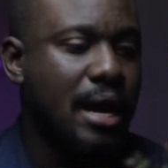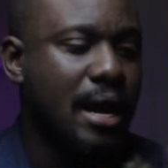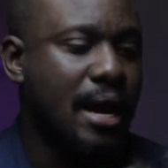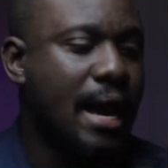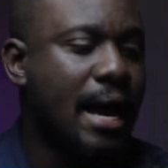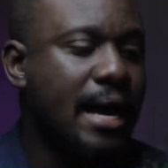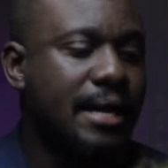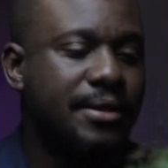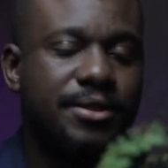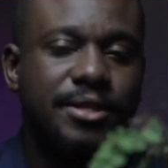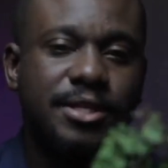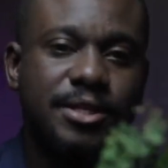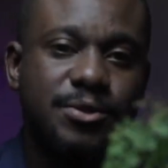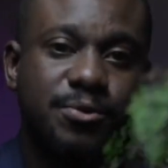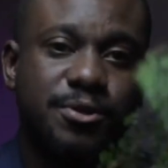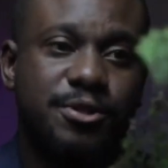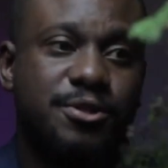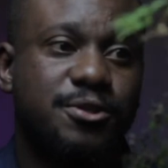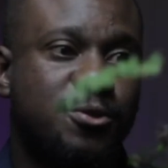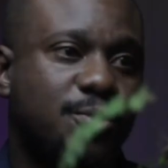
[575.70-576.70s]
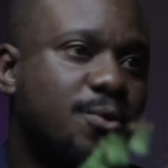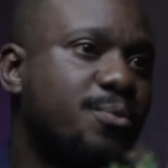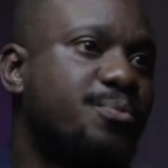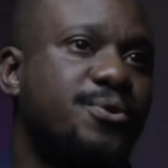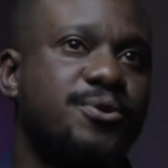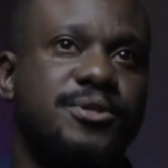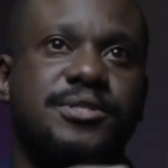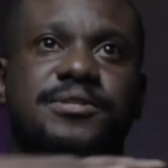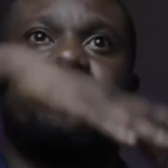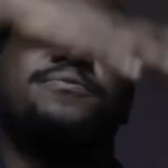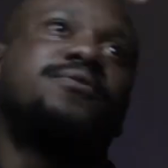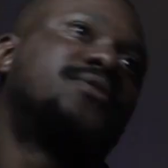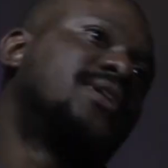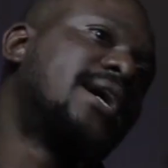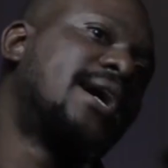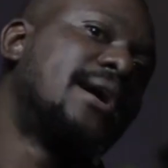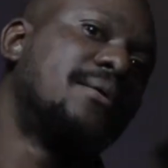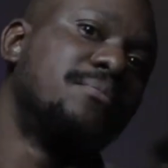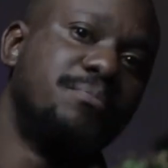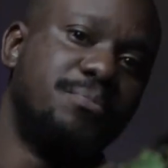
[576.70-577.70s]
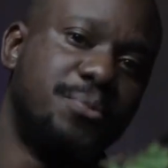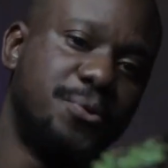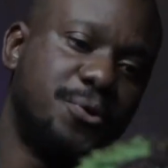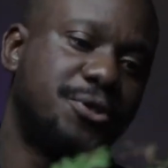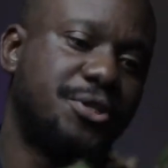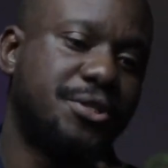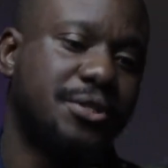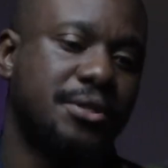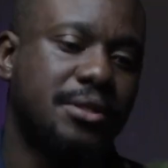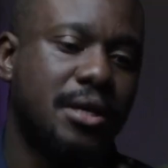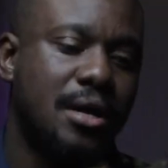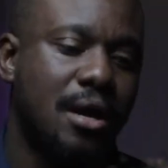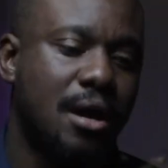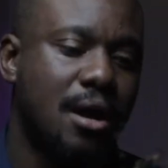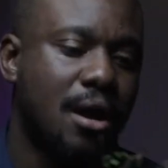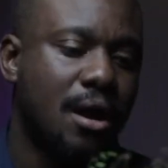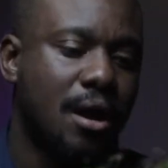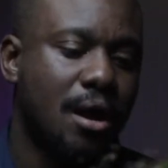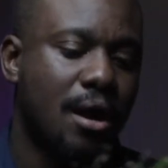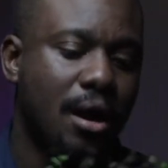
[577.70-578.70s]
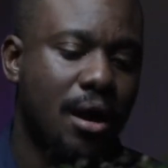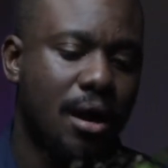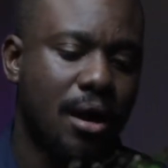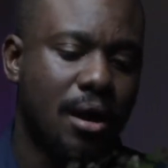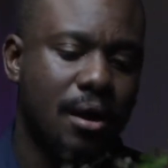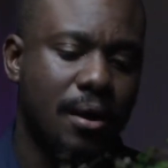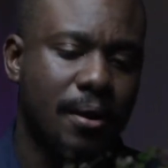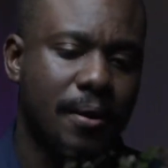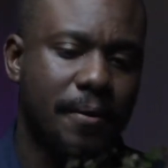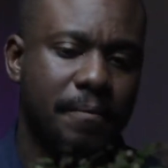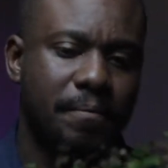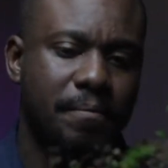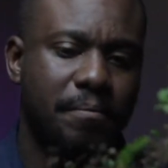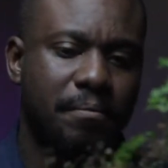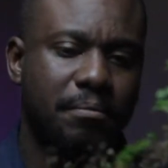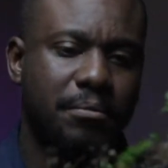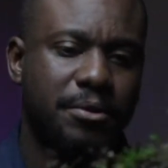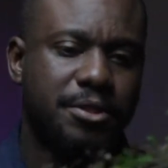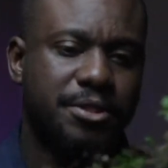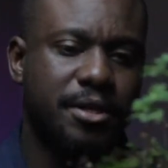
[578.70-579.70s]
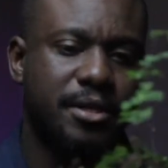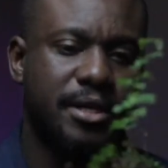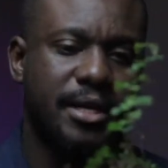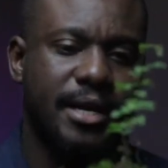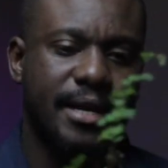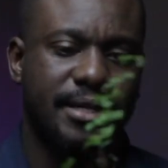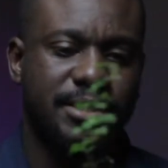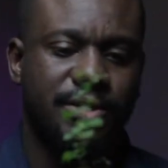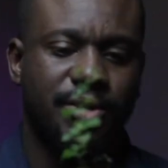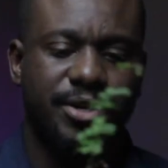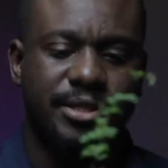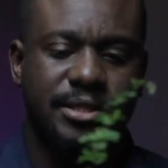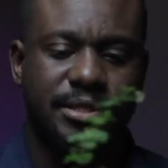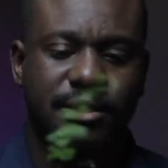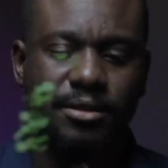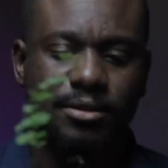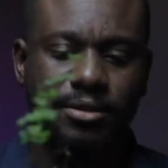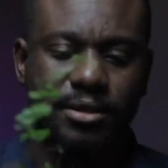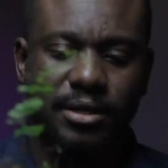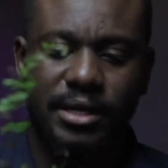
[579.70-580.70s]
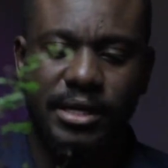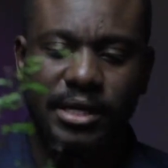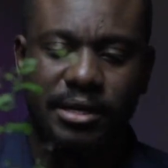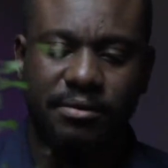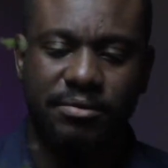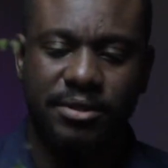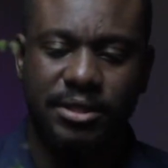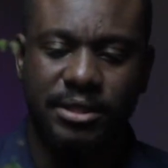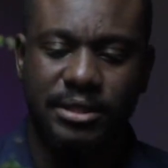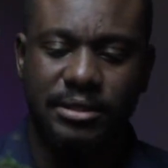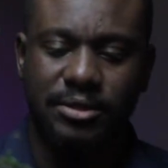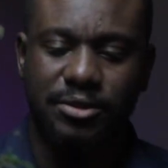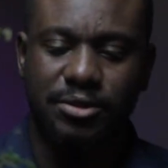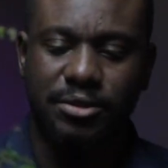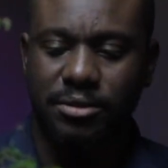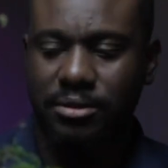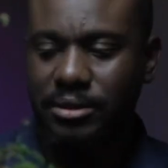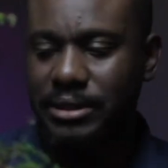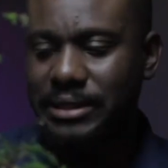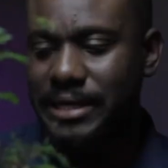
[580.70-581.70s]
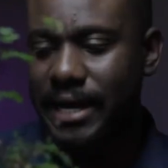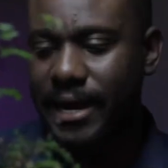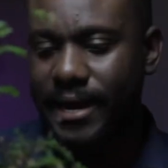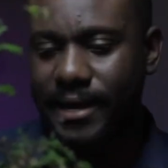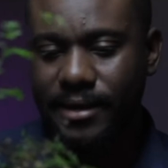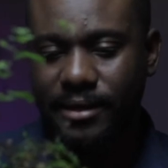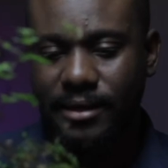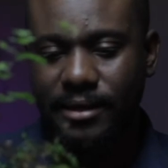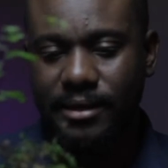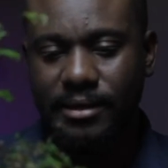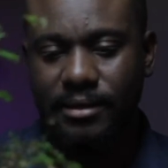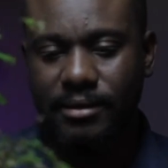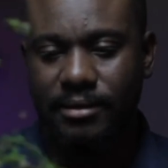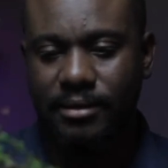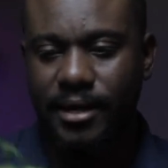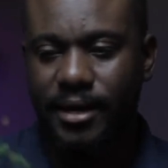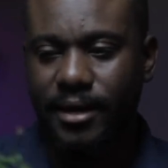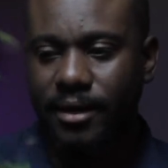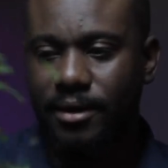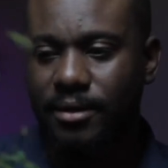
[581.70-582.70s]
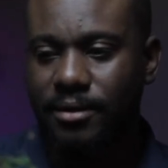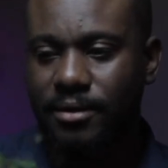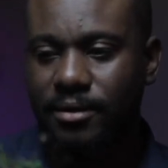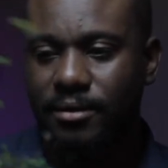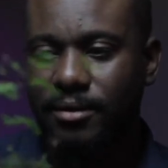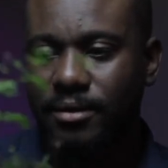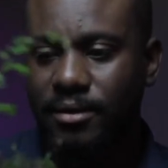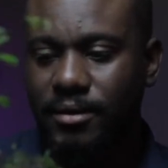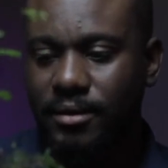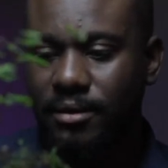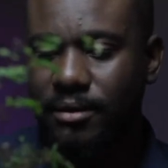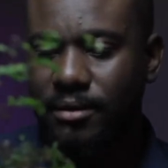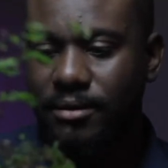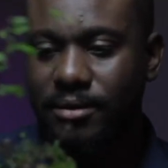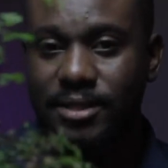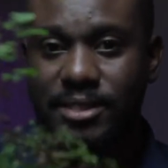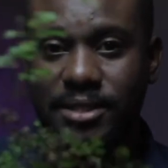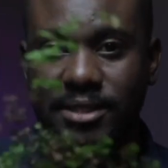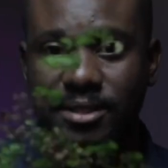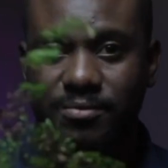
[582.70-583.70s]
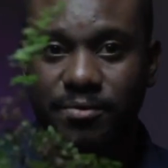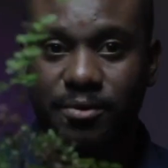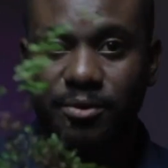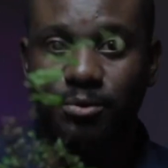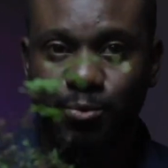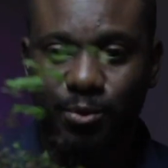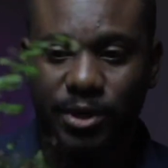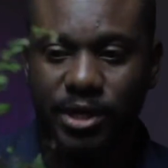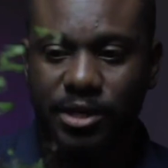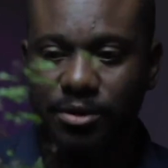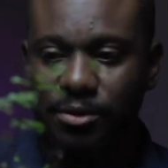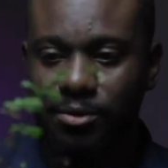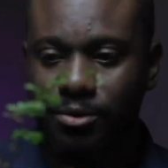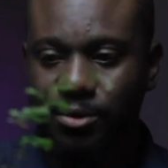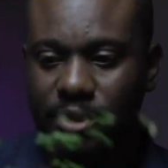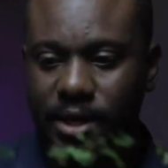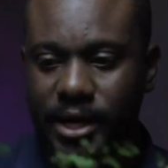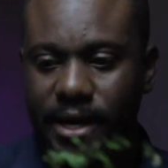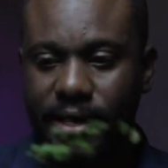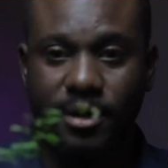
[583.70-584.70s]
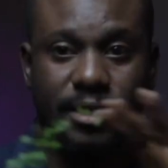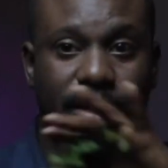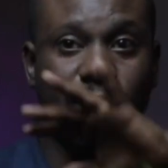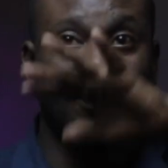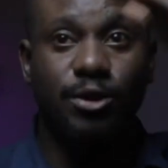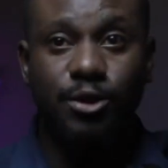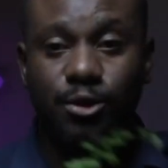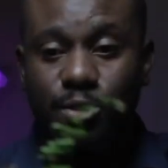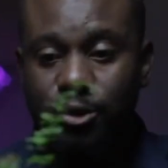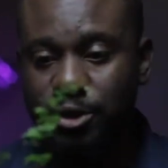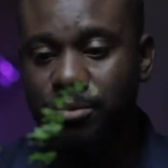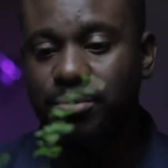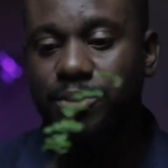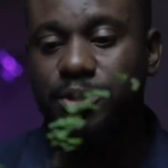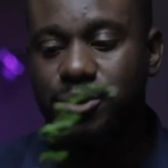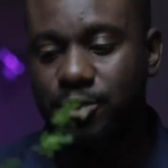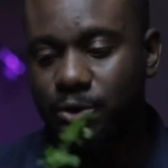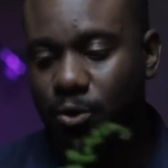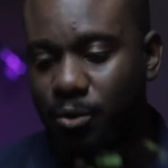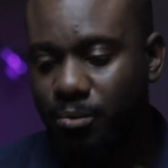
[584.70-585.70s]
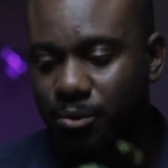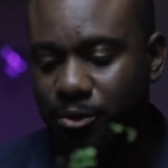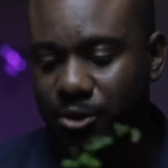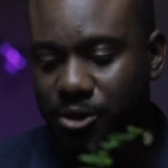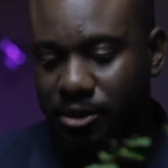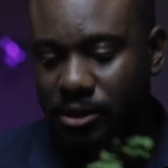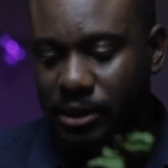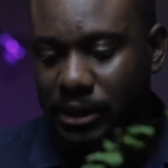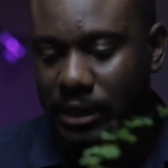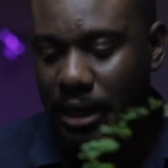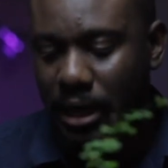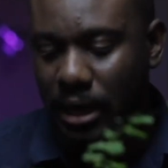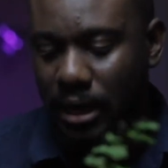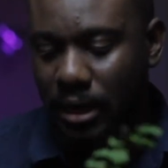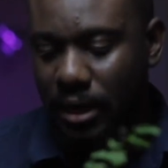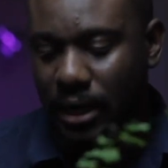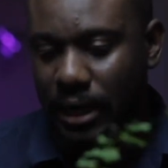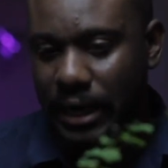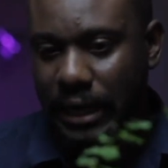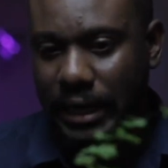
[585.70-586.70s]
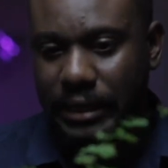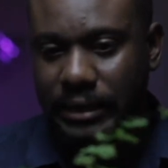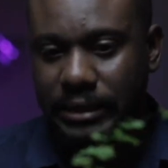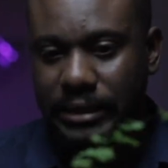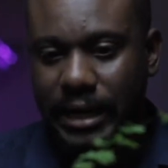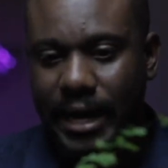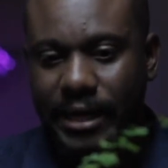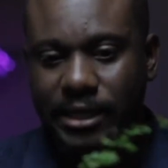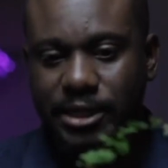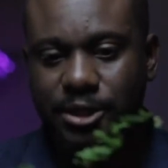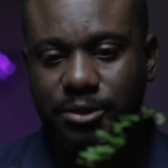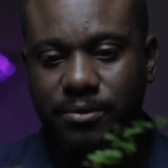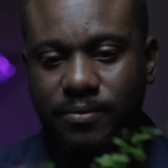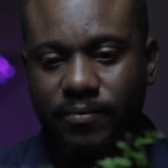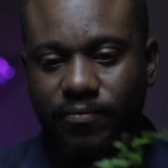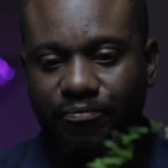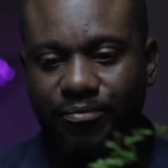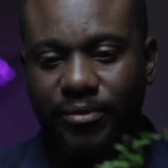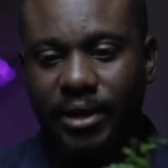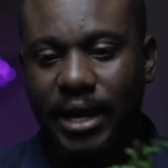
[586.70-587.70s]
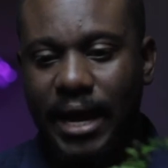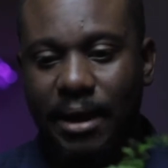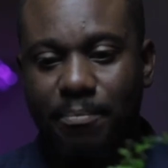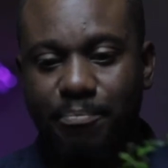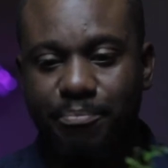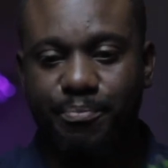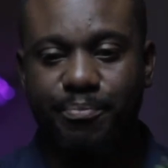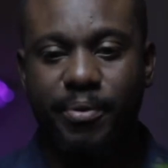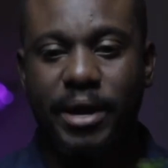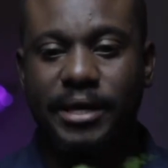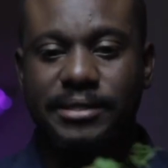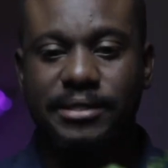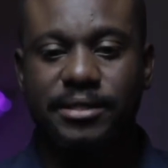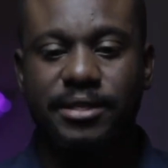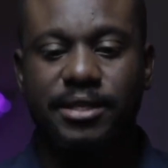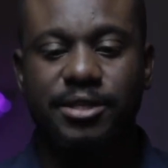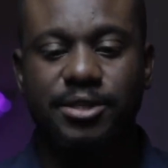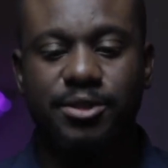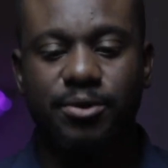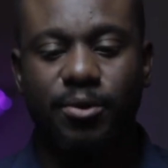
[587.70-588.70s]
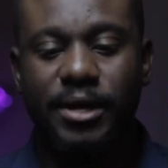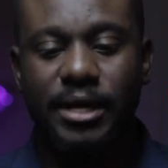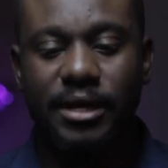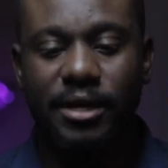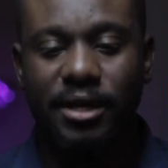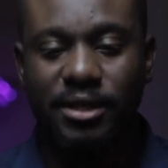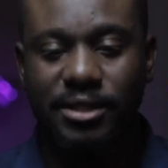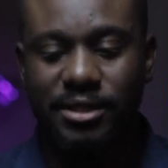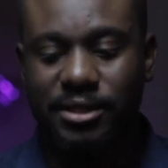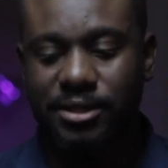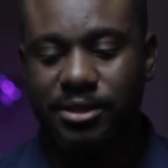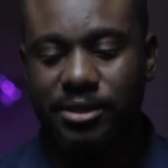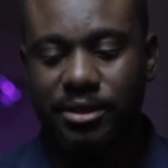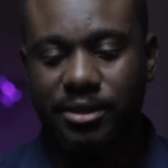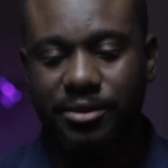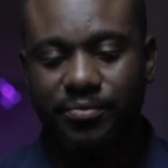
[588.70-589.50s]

and this was so beautiful and bushy. Suddenly I started seeing the leaves dying. Like, this is even really good. Like, it used to be so bushy, and I practically saw each